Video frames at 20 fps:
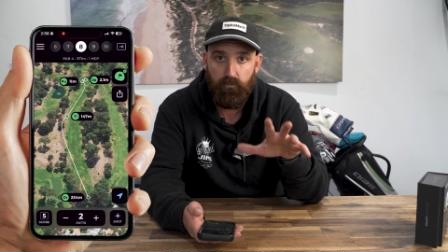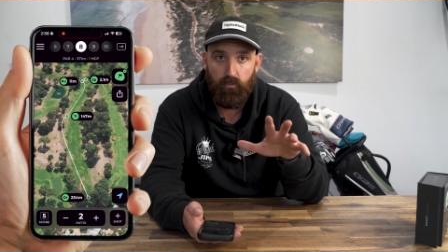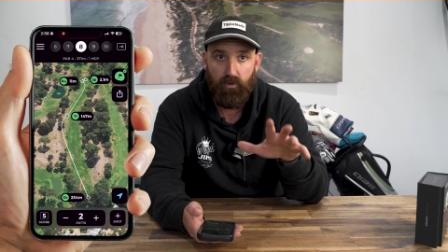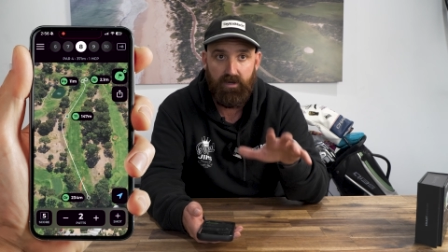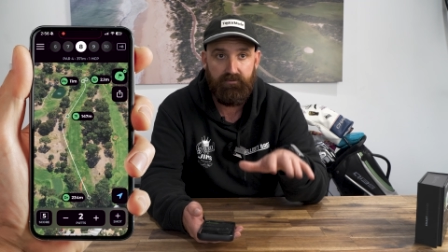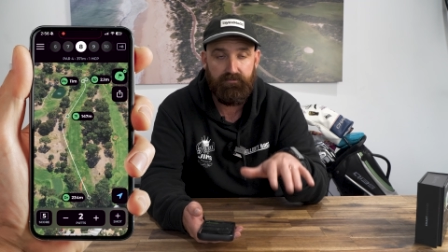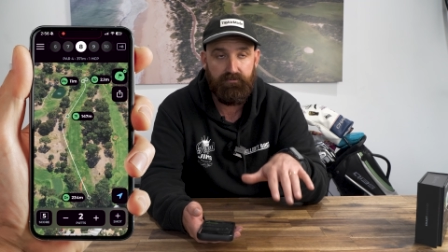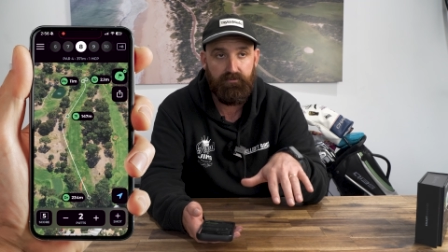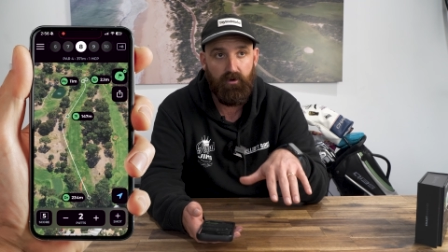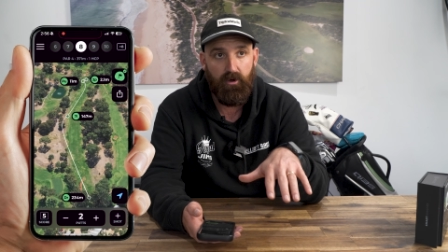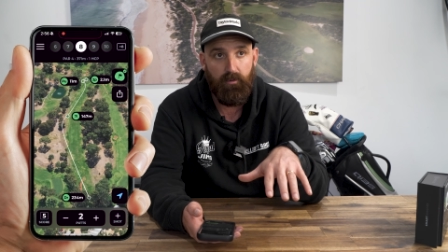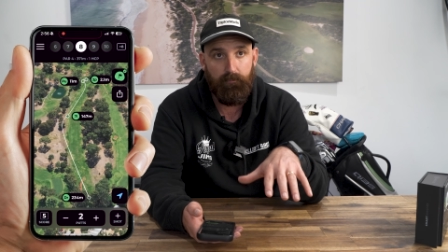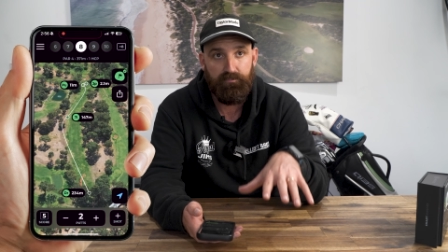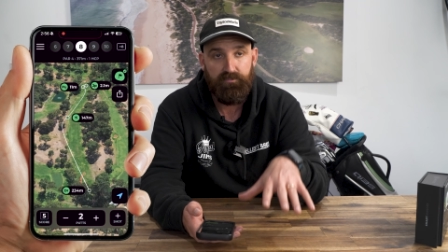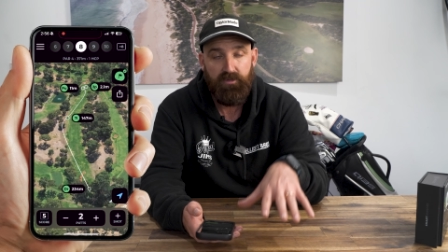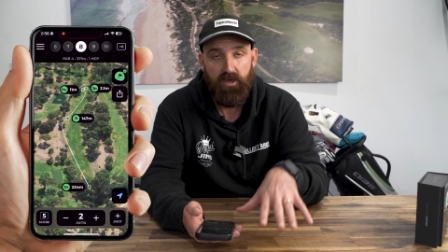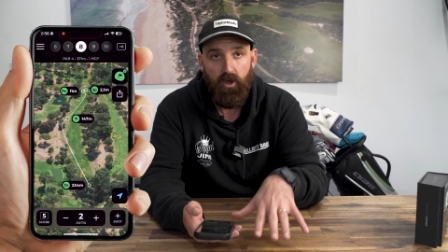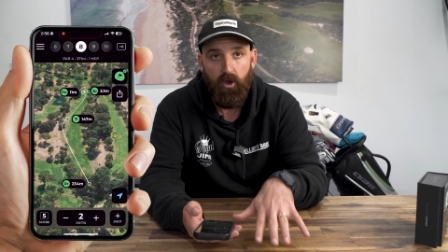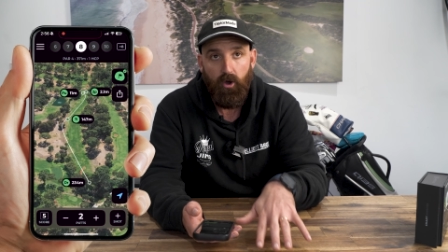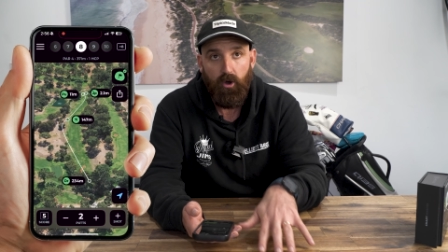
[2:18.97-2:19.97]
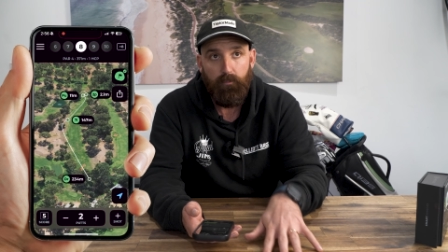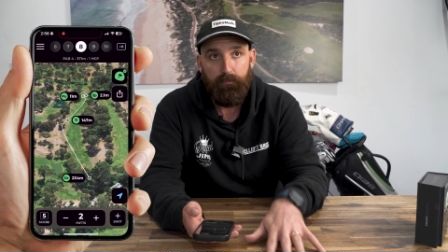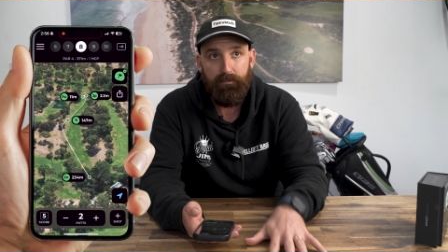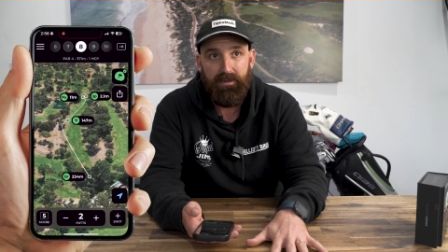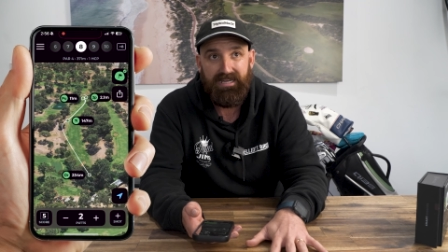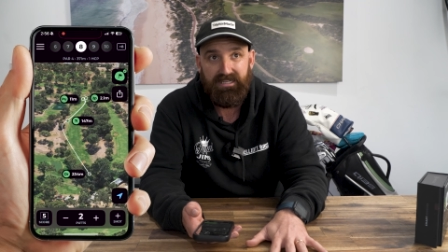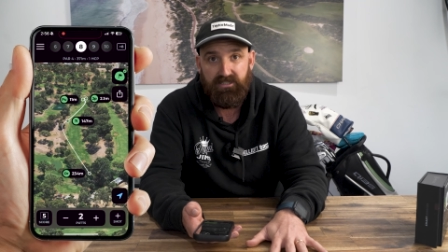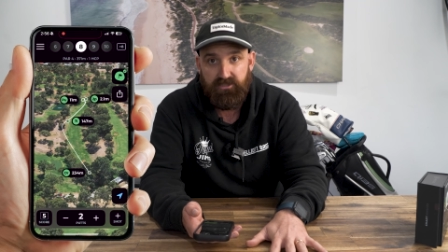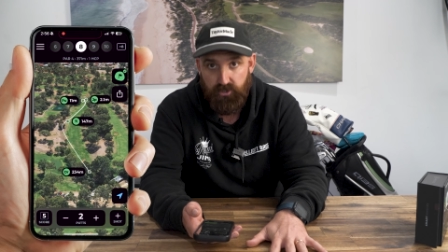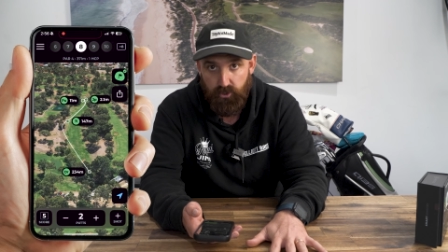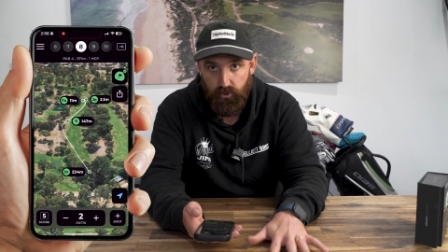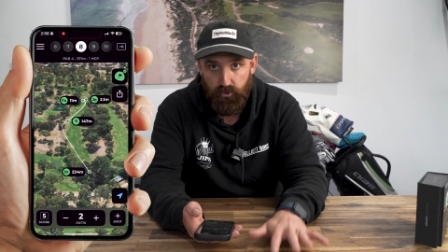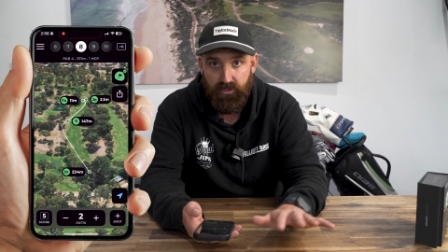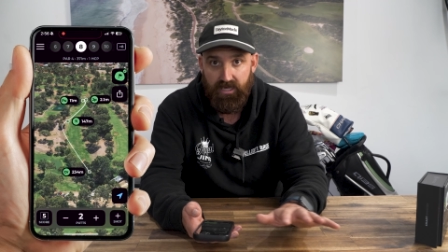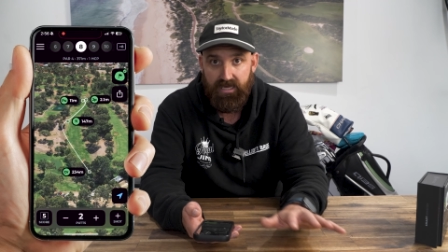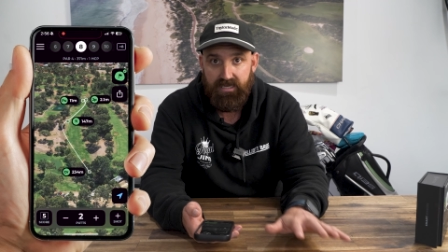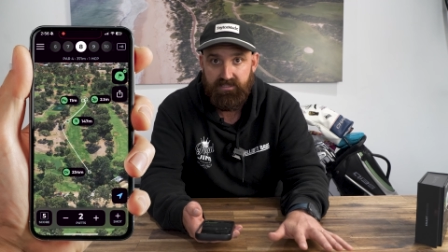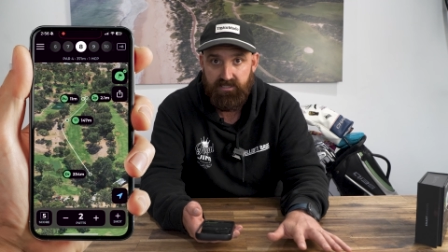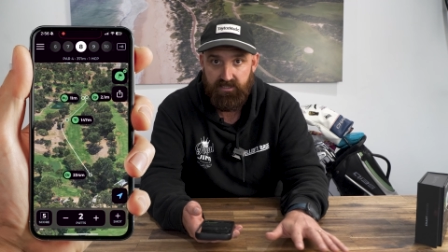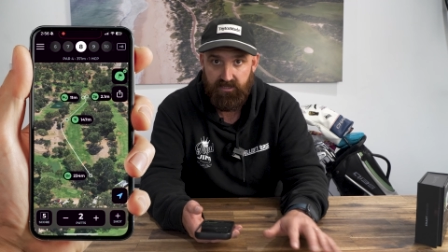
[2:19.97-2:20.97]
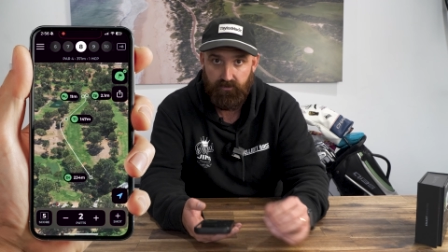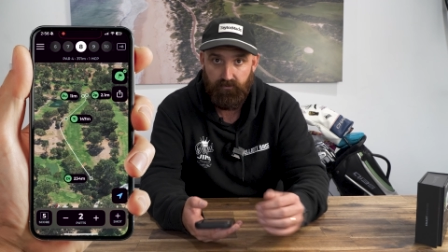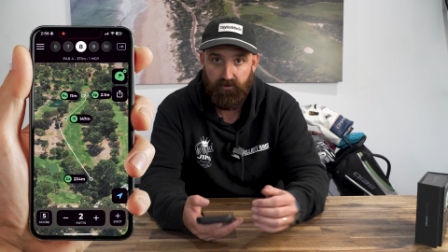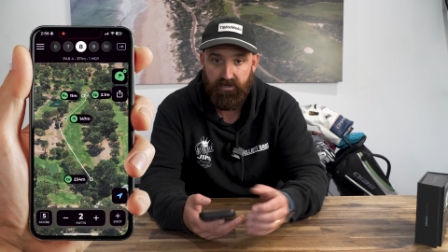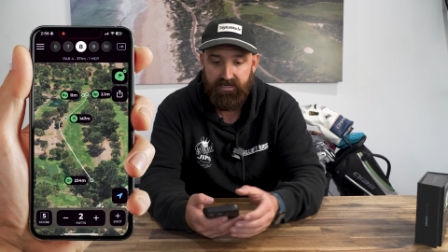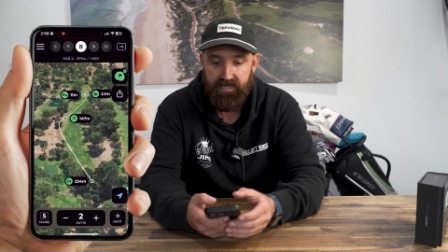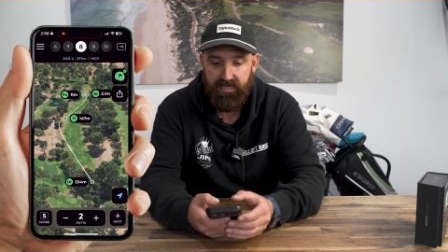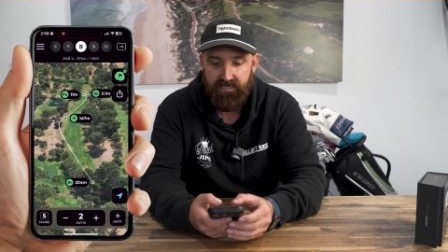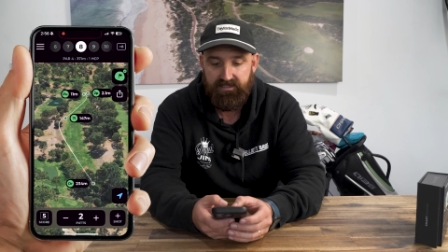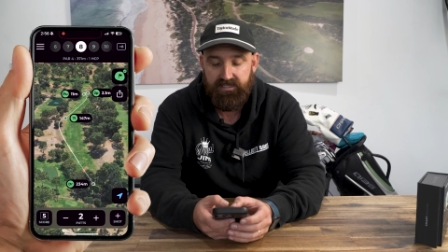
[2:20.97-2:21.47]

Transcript: went from being 2D to 3D.